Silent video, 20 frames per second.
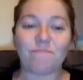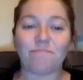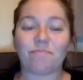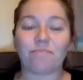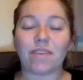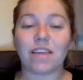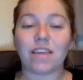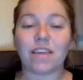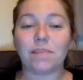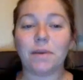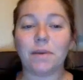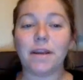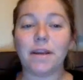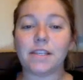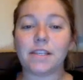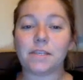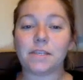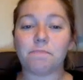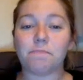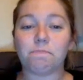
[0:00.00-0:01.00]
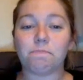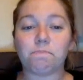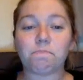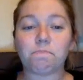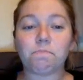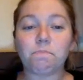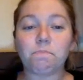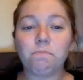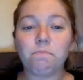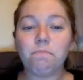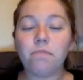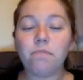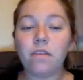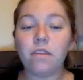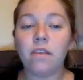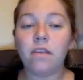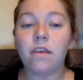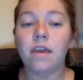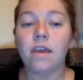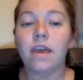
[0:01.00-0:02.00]
experience.
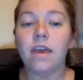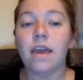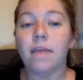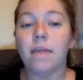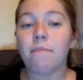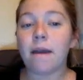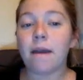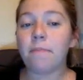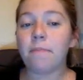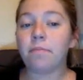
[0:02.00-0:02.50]
My